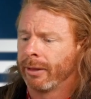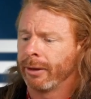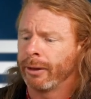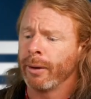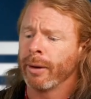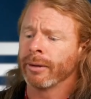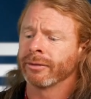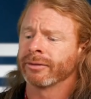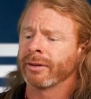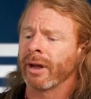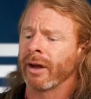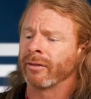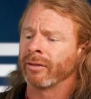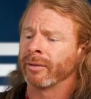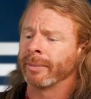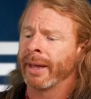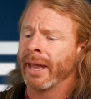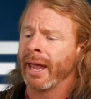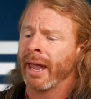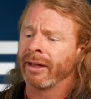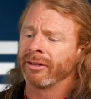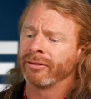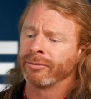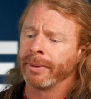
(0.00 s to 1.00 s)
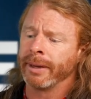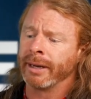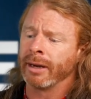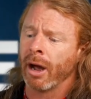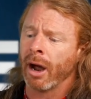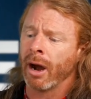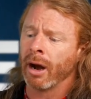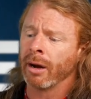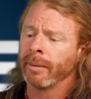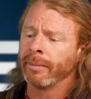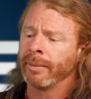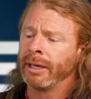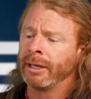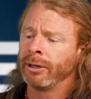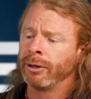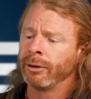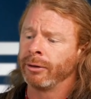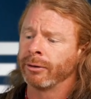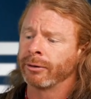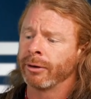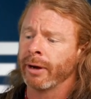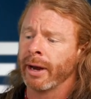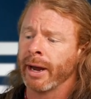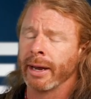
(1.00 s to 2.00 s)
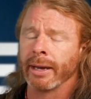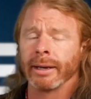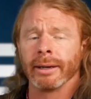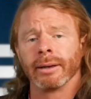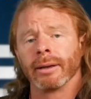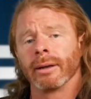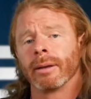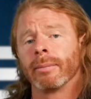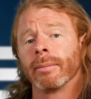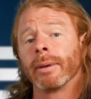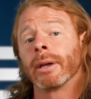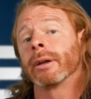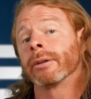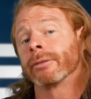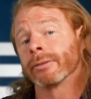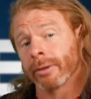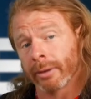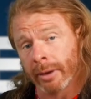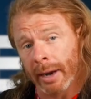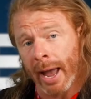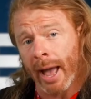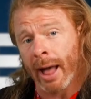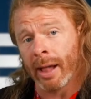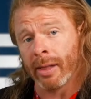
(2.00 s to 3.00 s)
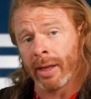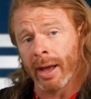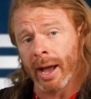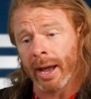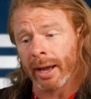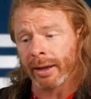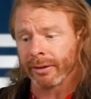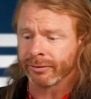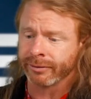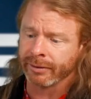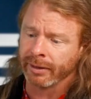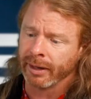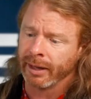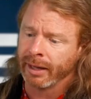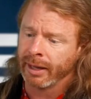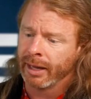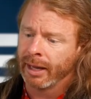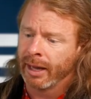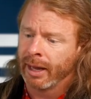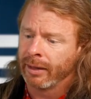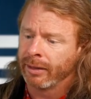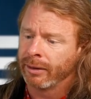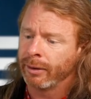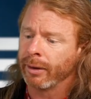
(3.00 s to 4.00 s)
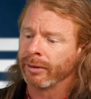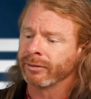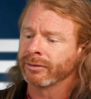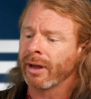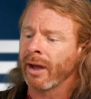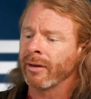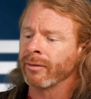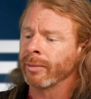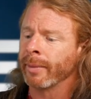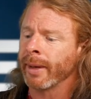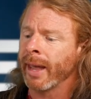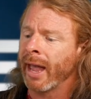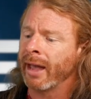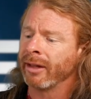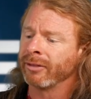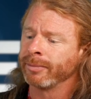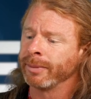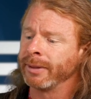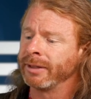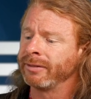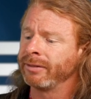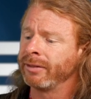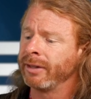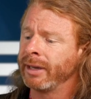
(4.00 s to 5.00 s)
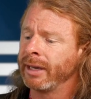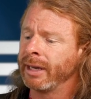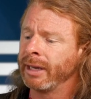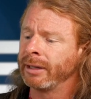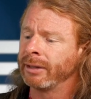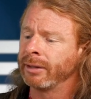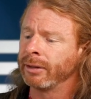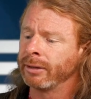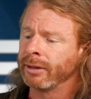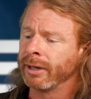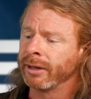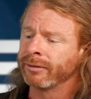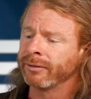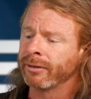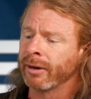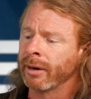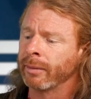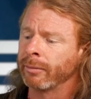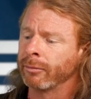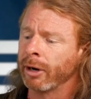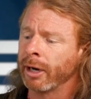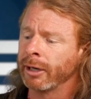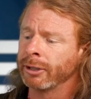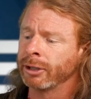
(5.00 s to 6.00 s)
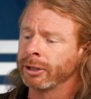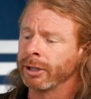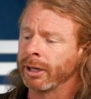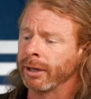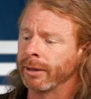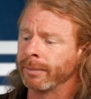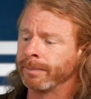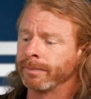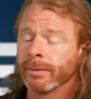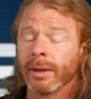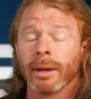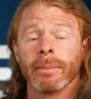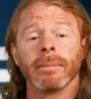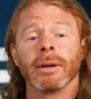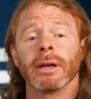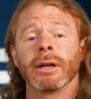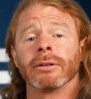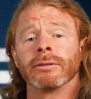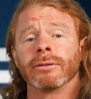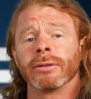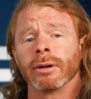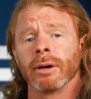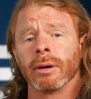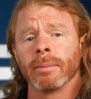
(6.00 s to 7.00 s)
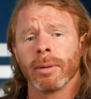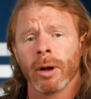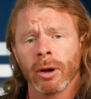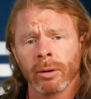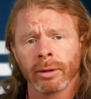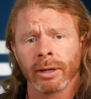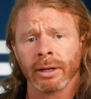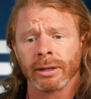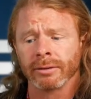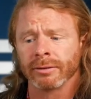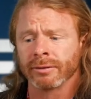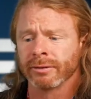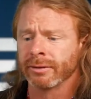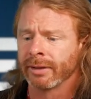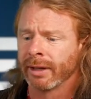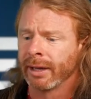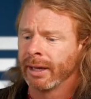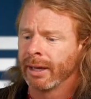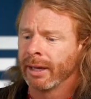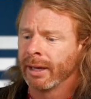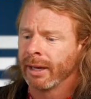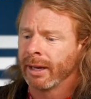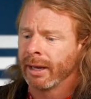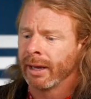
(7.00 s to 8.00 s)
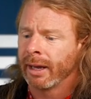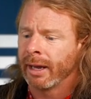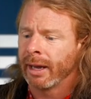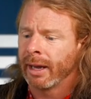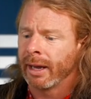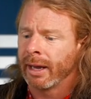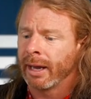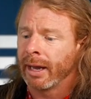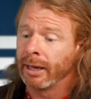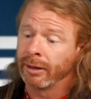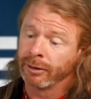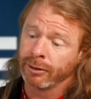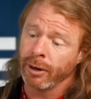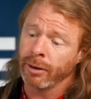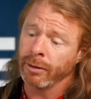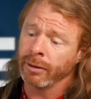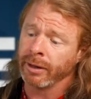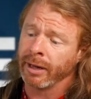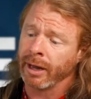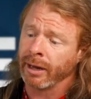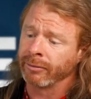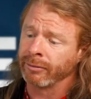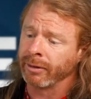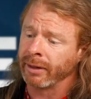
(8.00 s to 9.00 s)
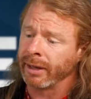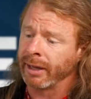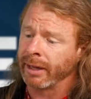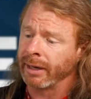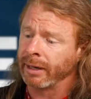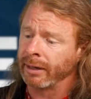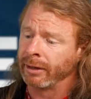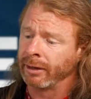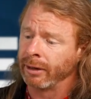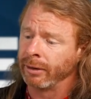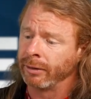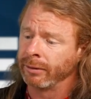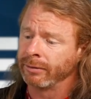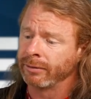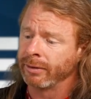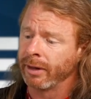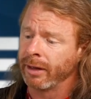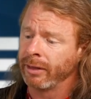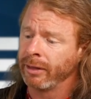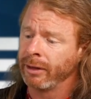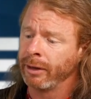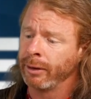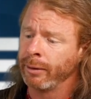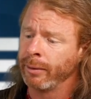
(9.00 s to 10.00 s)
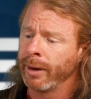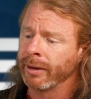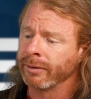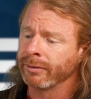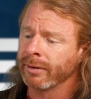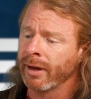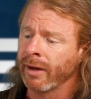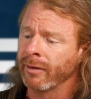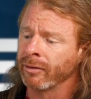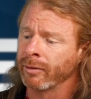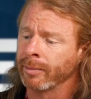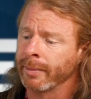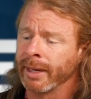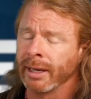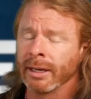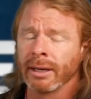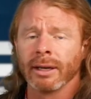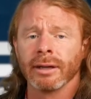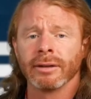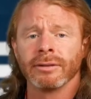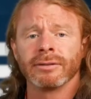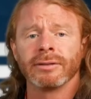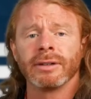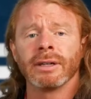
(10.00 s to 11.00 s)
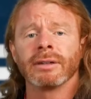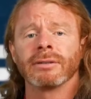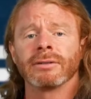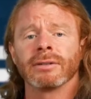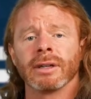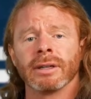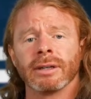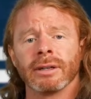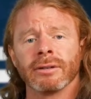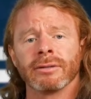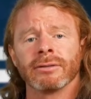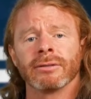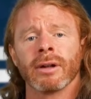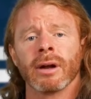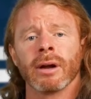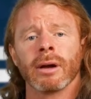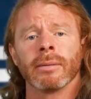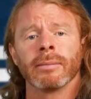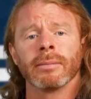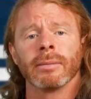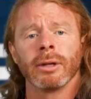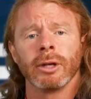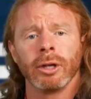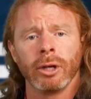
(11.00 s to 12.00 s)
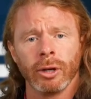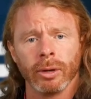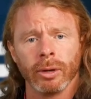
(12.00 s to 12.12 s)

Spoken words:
The US government has been arming Ukraine because they're allies. The US government has been seeking to disarm Russia because they're opponents. In totally unrelated news, the US government seeks to disarm